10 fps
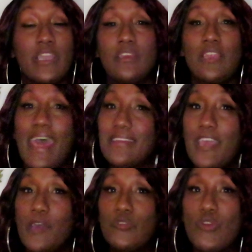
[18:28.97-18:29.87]
And a lot of
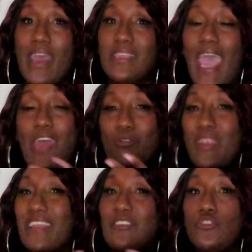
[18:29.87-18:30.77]
times, you guys, I don't
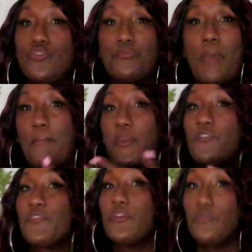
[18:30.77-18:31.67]
like to use my
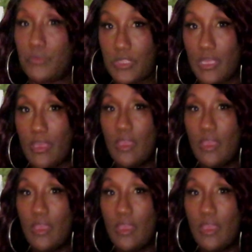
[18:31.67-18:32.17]
perfumes.